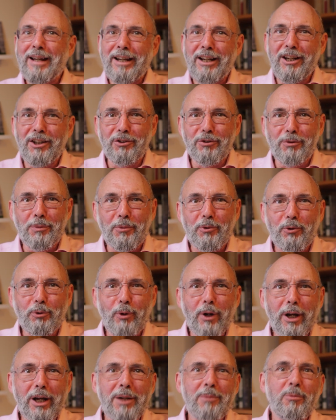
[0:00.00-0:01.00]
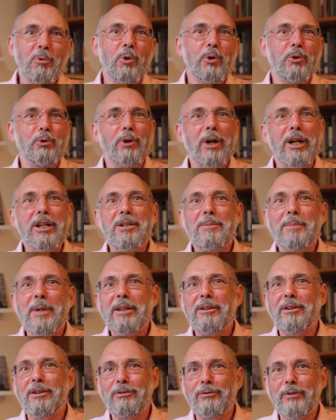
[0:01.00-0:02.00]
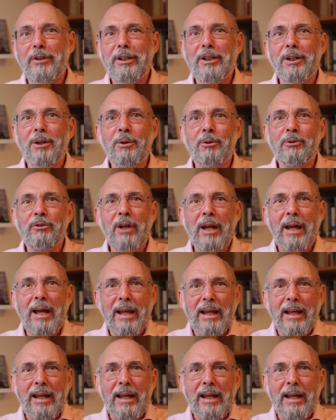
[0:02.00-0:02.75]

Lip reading: hit subscribe. We're trying to make these videos